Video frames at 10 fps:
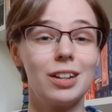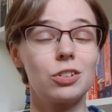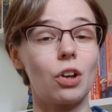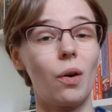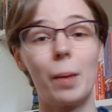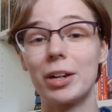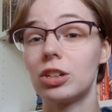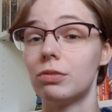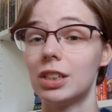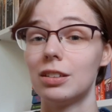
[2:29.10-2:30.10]
So I'm
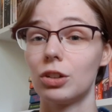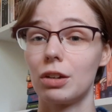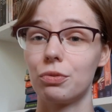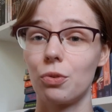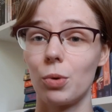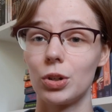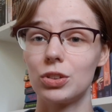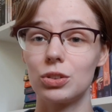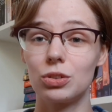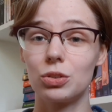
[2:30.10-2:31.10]
actually really looking forward
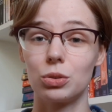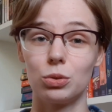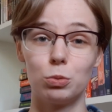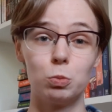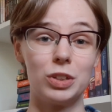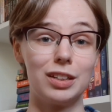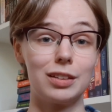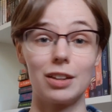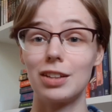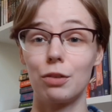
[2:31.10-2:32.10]
to reading
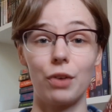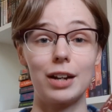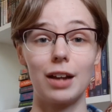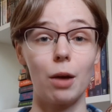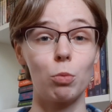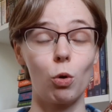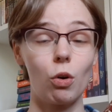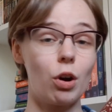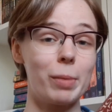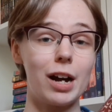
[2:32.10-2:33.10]
this and finding out
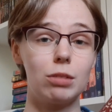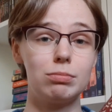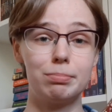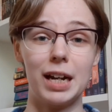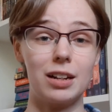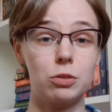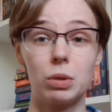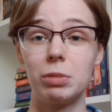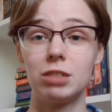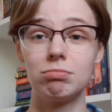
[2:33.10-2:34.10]
more about badass
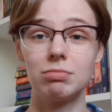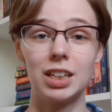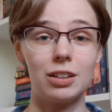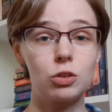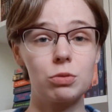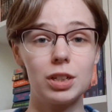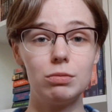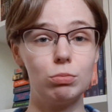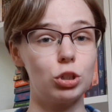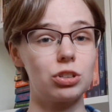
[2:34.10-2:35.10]
women in
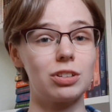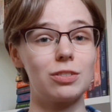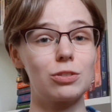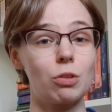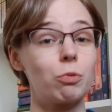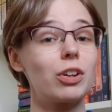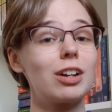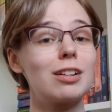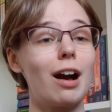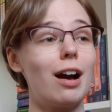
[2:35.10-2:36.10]
history, which is
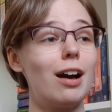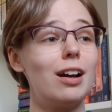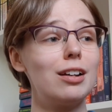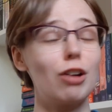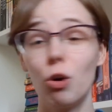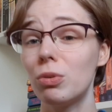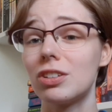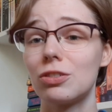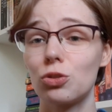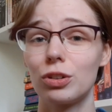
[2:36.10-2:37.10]
something I
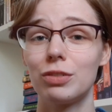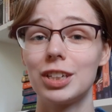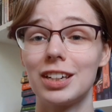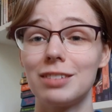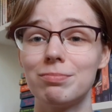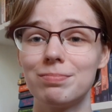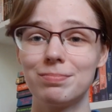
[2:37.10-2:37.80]
always enjoy reading.